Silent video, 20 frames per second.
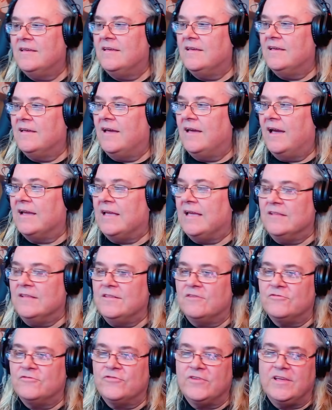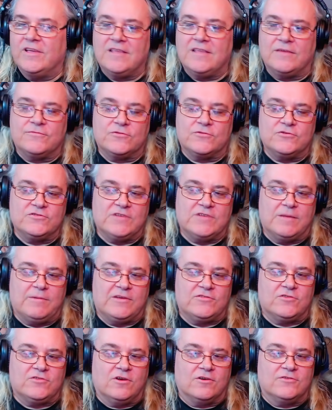I, I'll never forget that first time I
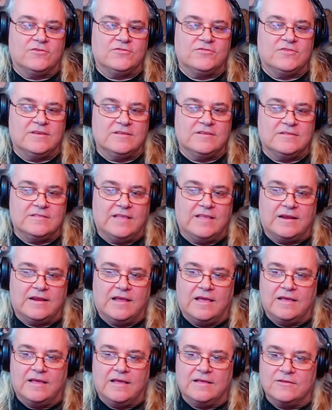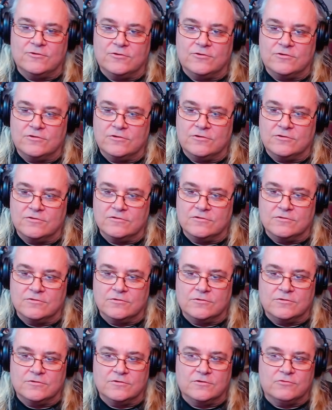saw her sing that her her
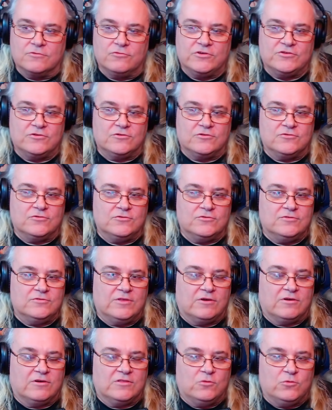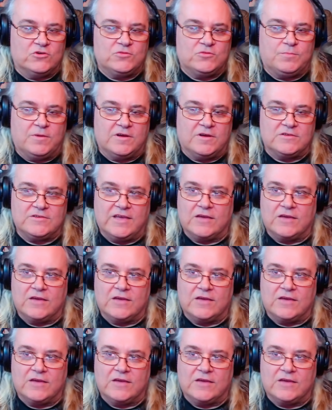her original tune there on the Wish Bus.